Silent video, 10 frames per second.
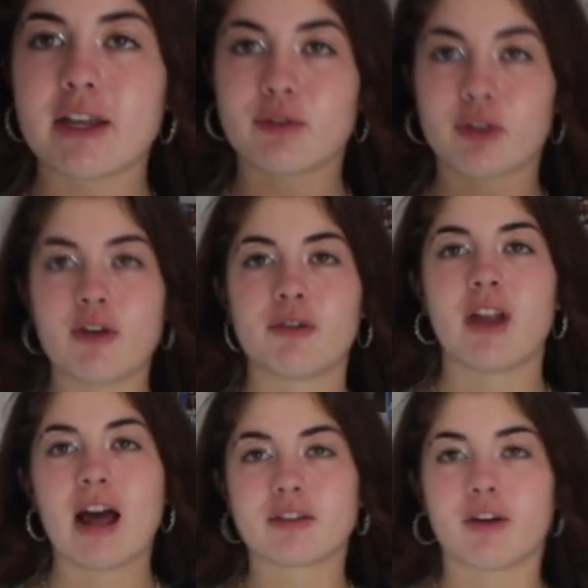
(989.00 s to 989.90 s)
it it's so
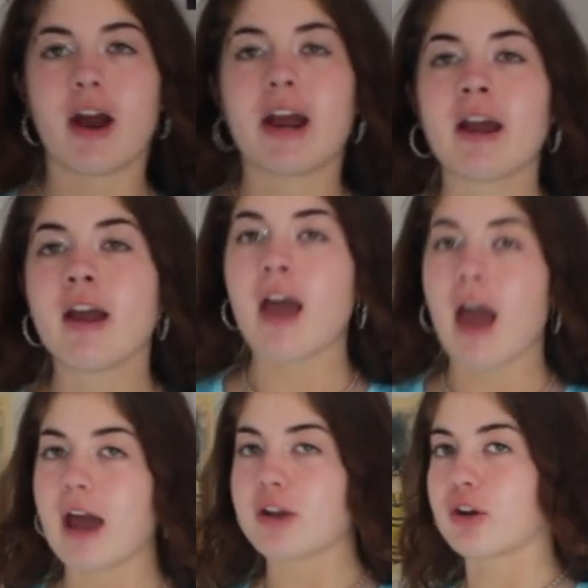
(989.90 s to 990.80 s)
flattering
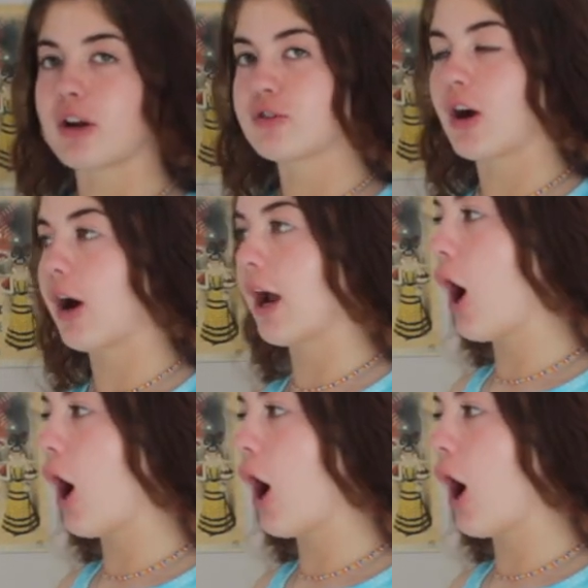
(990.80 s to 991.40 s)
and you can like tuck